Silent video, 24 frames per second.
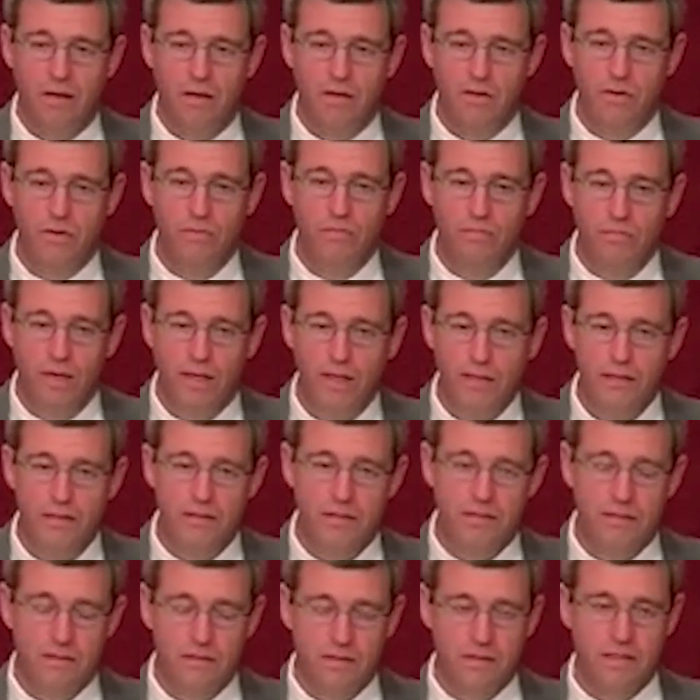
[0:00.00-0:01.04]
You
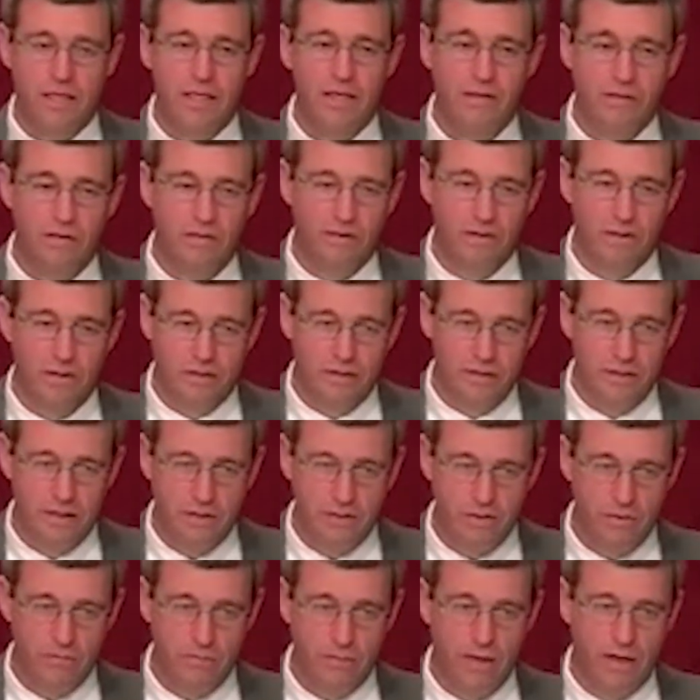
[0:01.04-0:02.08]
must settle this in
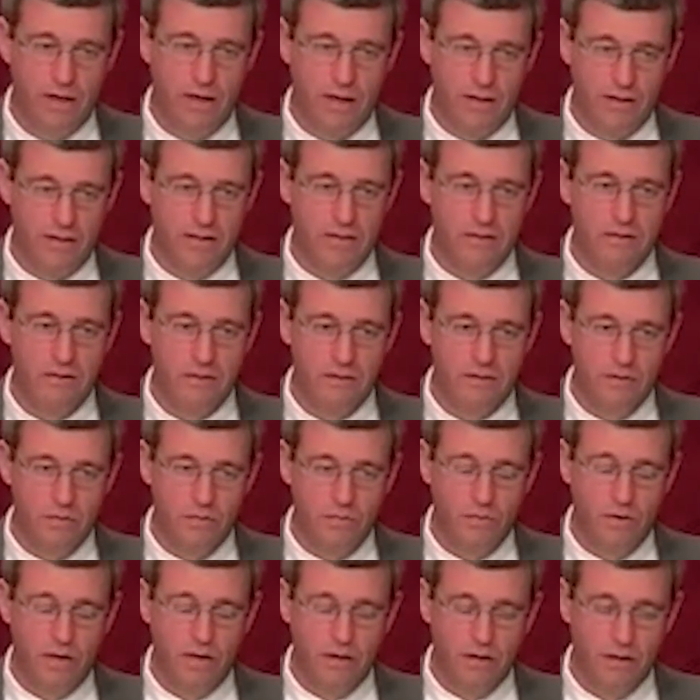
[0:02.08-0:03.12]
your mind. This is the
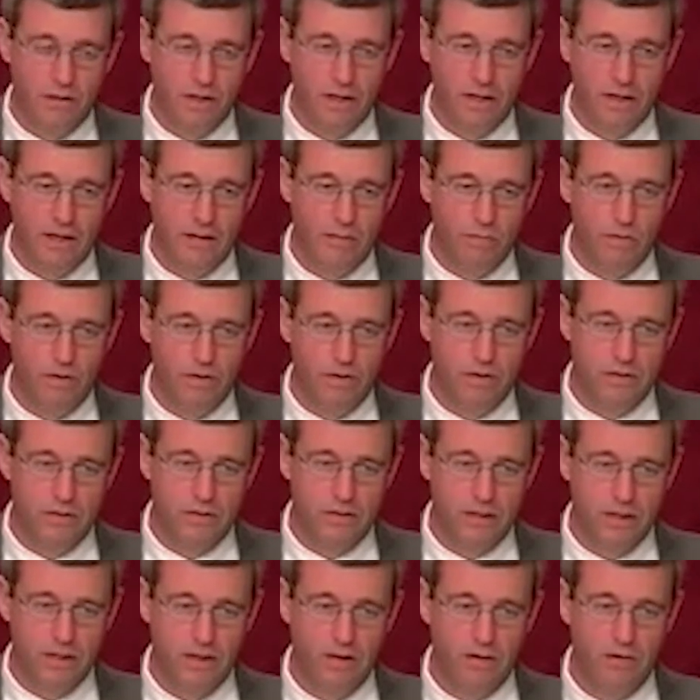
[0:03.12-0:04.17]
one thing I want to
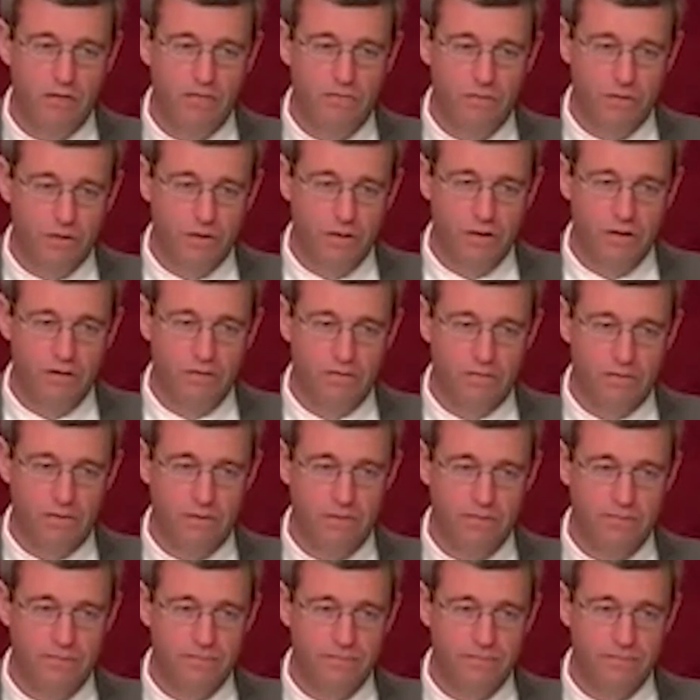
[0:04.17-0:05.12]
say over and over.